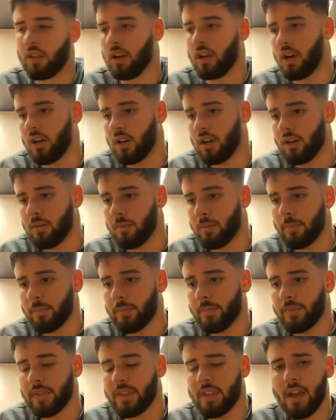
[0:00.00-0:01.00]

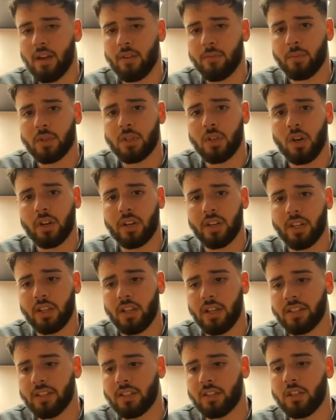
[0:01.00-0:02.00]
Now, if we're talking
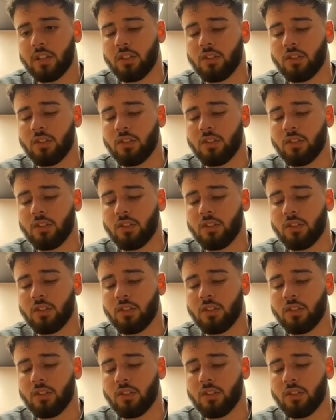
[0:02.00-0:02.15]
like